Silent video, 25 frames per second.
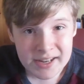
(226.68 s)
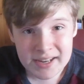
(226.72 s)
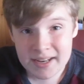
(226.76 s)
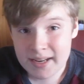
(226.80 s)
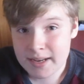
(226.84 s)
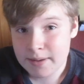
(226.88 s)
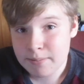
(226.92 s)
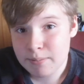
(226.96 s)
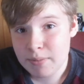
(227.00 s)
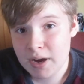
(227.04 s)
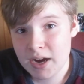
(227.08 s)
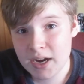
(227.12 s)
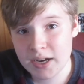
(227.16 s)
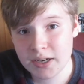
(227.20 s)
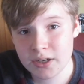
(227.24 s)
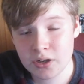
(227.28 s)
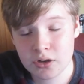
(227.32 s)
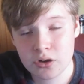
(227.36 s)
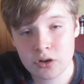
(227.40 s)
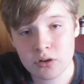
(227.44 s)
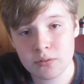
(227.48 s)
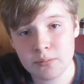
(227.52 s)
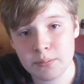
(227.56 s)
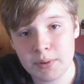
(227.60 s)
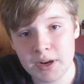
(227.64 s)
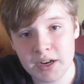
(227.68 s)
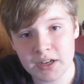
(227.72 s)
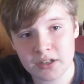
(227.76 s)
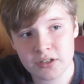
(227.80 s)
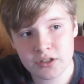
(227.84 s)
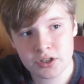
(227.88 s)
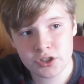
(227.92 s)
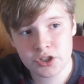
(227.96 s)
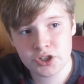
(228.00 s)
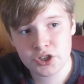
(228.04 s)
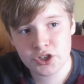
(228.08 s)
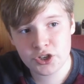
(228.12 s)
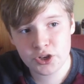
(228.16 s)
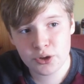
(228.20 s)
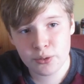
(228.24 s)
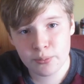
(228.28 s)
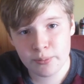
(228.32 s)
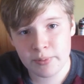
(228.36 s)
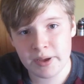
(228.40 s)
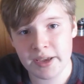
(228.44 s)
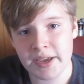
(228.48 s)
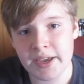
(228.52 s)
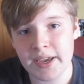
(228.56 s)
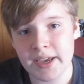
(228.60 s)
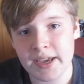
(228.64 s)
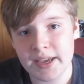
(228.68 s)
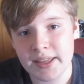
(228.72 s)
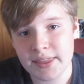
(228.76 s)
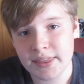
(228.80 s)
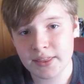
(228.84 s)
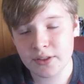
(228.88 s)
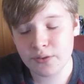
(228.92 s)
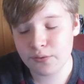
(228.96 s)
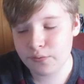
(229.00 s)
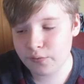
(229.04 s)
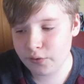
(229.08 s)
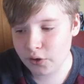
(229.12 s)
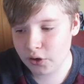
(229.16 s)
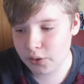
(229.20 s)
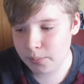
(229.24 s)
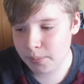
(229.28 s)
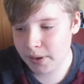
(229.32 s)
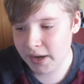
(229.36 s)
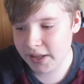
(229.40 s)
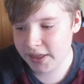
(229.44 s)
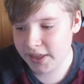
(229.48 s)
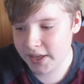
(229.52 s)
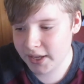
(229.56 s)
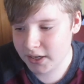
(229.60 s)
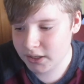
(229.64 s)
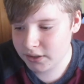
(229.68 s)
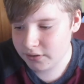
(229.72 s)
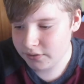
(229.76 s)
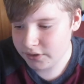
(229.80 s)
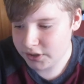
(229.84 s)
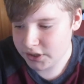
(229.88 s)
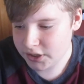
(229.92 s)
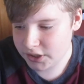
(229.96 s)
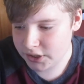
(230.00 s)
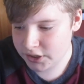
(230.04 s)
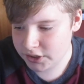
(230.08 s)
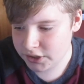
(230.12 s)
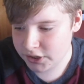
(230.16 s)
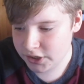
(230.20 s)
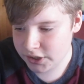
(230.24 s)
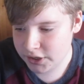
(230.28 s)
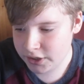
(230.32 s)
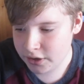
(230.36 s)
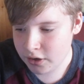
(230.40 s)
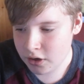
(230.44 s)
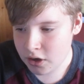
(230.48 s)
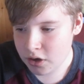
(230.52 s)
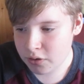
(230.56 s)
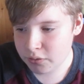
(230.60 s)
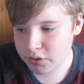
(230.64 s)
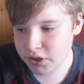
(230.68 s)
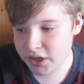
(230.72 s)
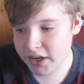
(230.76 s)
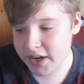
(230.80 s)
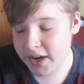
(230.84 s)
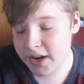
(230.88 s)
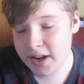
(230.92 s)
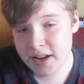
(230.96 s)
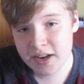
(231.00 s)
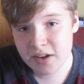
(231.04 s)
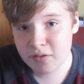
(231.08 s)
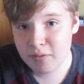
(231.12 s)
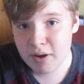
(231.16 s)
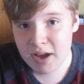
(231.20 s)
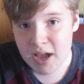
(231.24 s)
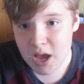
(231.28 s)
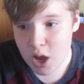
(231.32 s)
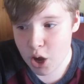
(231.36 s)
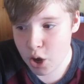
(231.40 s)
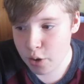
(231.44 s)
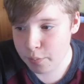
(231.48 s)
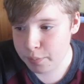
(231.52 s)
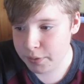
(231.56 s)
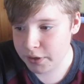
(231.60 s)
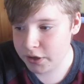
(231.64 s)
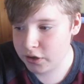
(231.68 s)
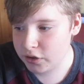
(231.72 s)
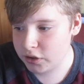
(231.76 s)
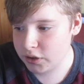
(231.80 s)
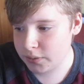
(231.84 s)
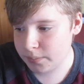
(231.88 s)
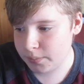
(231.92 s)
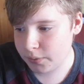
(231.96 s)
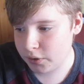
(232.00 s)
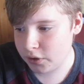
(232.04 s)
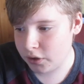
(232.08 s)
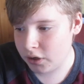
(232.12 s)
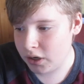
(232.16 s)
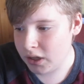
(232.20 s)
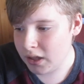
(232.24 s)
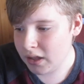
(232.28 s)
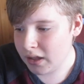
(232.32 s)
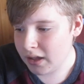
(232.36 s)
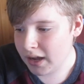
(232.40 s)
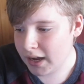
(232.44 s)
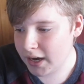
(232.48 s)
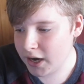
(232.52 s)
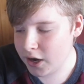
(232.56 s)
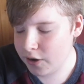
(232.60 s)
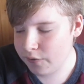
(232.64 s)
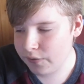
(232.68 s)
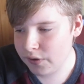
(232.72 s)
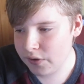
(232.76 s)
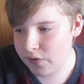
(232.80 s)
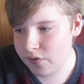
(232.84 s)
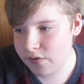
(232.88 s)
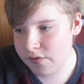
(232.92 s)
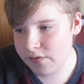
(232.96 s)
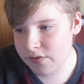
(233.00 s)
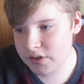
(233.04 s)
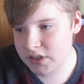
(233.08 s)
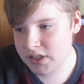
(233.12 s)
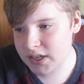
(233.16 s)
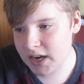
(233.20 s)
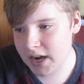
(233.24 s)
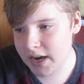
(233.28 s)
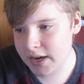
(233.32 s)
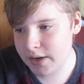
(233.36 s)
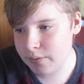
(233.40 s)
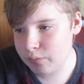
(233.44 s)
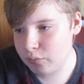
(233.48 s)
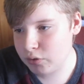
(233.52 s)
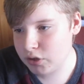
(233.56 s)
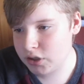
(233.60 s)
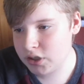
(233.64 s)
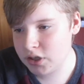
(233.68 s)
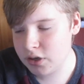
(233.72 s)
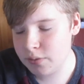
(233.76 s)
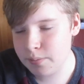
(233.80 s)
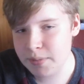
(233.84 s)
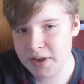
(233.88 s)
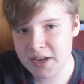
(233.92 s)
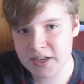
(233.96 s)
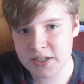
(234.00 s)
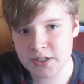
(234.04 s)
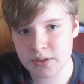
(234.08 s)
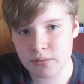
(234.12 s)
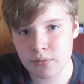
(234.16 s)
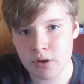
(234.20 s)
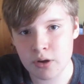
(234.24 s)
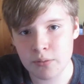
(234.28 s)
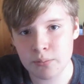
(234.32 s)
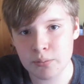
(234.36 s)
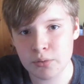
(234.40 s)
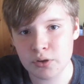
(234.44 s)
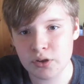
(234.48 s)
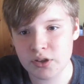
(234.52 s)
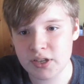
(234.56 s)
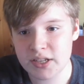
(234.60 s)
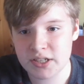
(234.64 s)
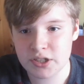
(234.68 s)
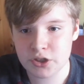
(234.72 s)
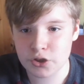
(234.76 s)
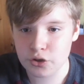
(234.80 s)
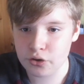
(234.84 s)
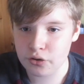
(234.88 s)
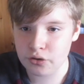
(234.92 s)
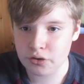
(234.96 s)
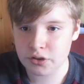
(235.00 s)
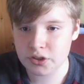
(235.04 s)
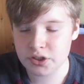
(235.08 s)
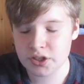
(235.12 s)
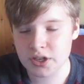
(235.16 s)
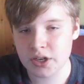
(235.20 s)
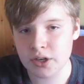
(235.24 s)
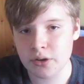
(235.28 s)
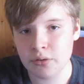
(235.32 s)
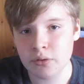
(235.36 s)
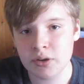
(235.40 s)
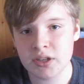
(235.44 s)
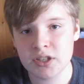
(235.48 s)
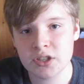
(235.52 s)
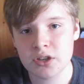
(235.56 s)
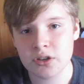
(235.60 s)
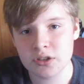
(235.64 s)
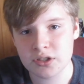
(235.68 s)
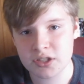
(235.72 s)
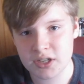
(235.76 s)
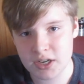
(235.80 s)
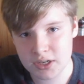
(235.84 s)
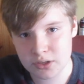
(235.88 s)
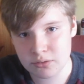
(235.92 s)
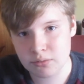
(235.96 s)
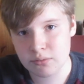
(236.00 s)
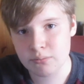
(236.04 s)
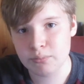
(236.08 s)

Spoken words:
it might come back to shoot me in the foot by the end of the season, which in a way I hope it does, but I don't think that the signing was an amazing one, but he's young, so he's got time to